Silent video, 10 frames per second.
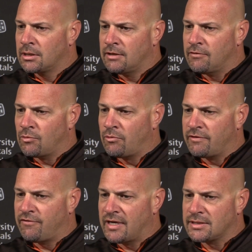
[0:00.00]
given what
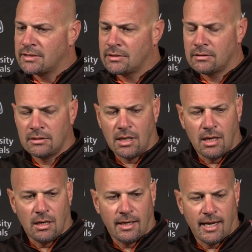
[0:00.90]
we faced
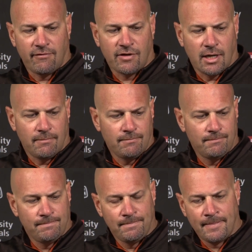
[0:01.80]
at halftime.
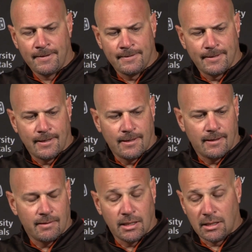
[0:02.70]

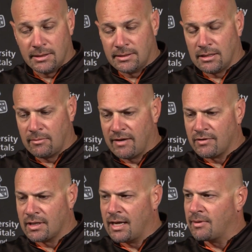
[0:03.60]
but I, I did tell them
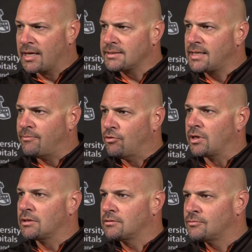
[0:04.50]
after the game they got to stop
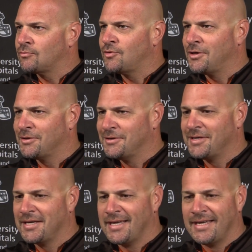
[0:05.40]
doing it.
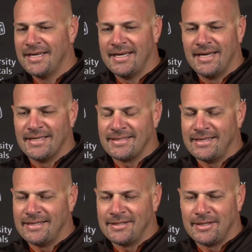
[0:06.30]
I
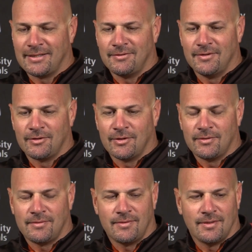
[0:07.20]
said, I, I
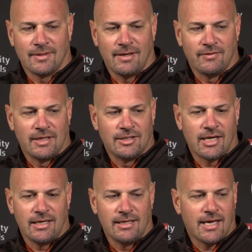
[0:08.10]
have an
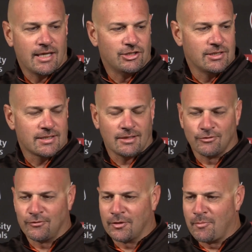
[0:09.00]
EKG
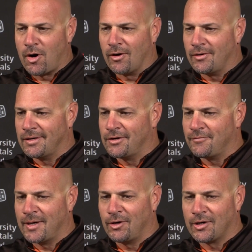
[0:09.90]
scheduled for tomorrow. I don't know,
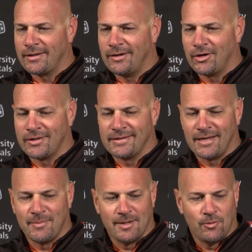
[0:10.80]
my heart, heart can
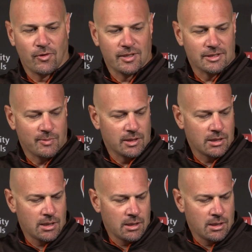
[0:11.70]
take many more of these, but